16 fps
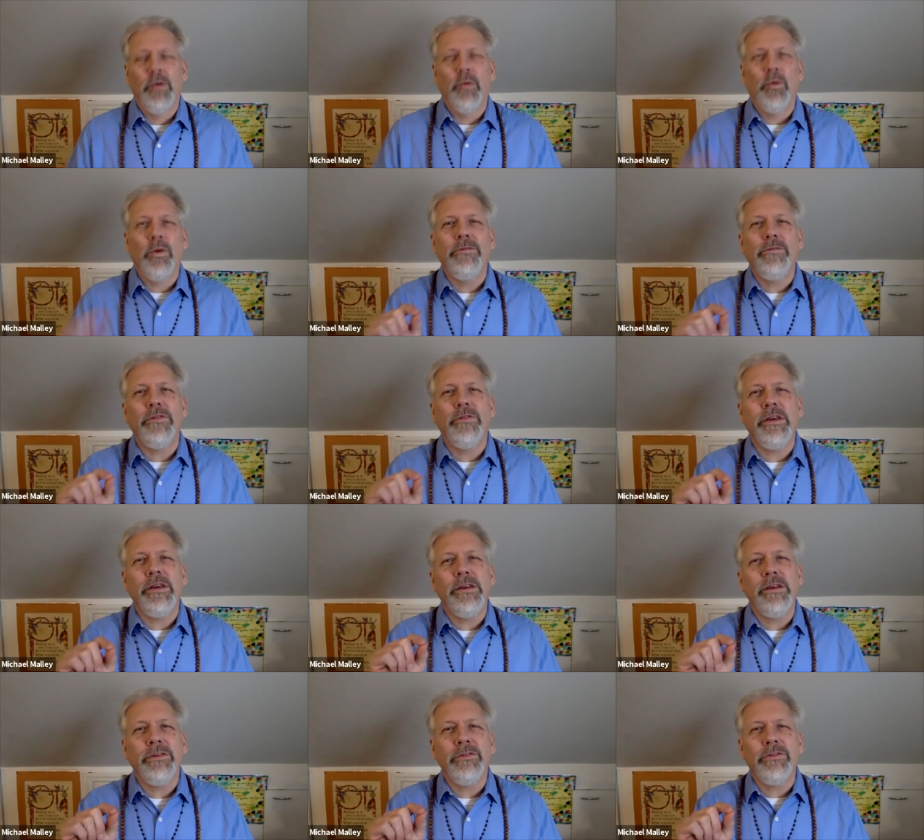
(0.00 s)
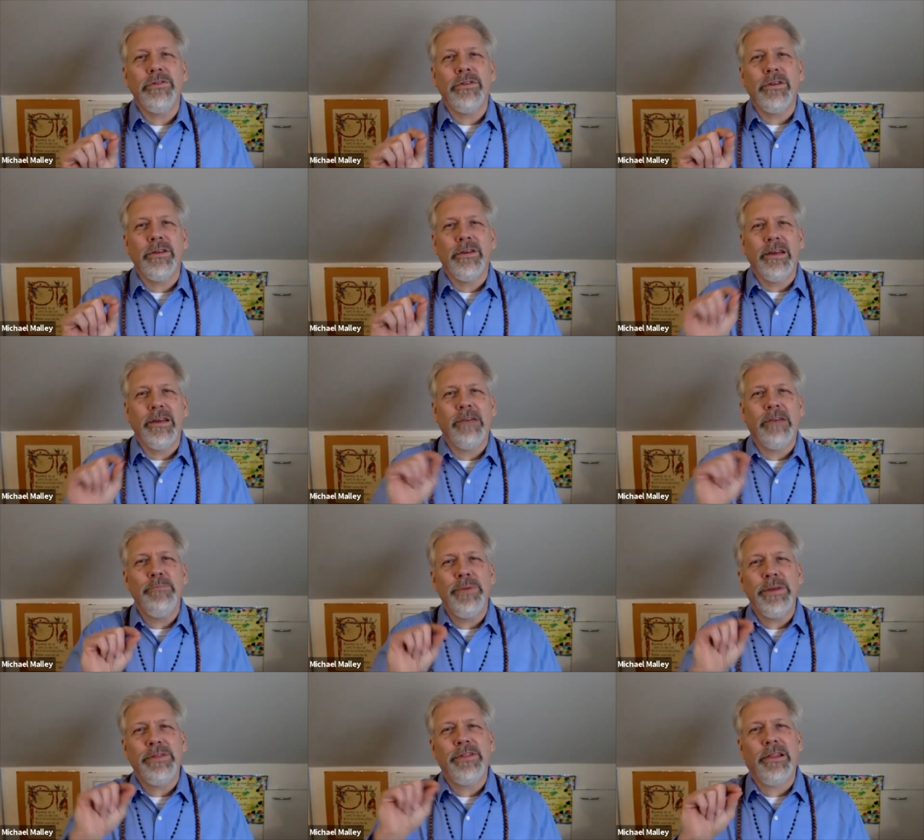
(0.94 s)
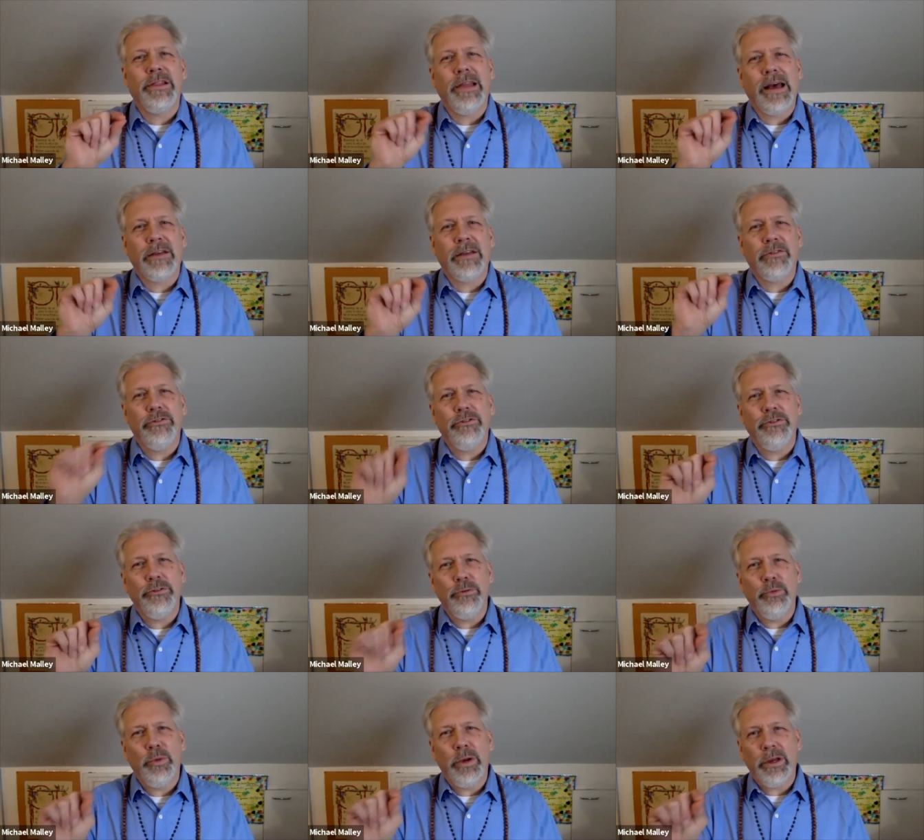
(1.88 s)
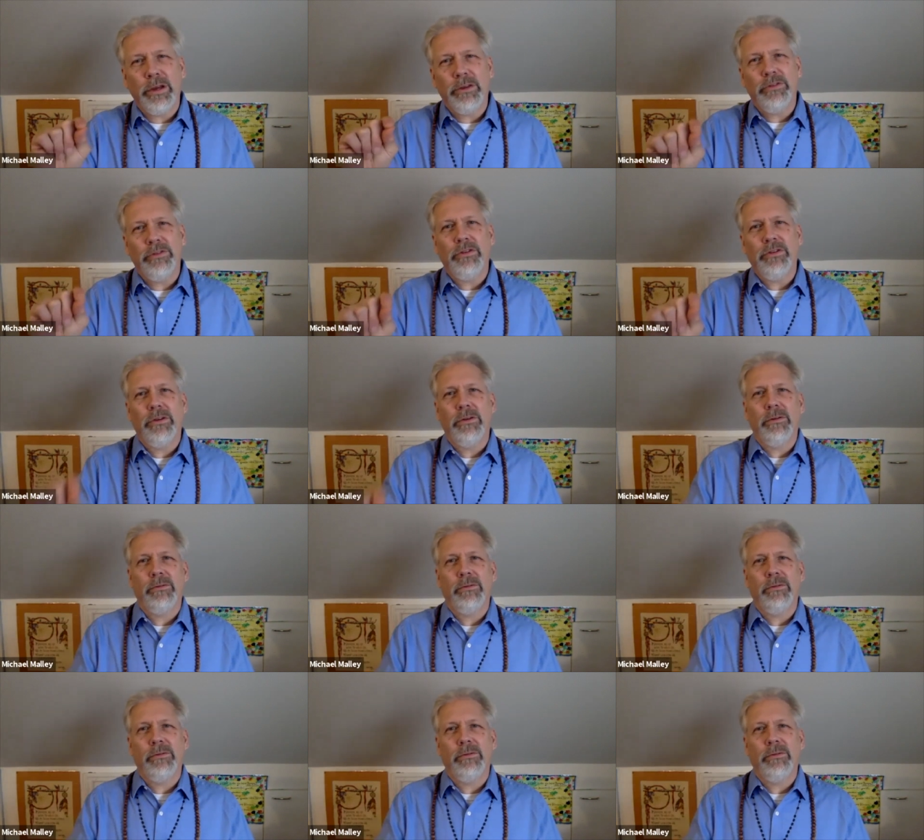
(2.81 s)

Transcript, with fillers: What if these have been the last two weeks?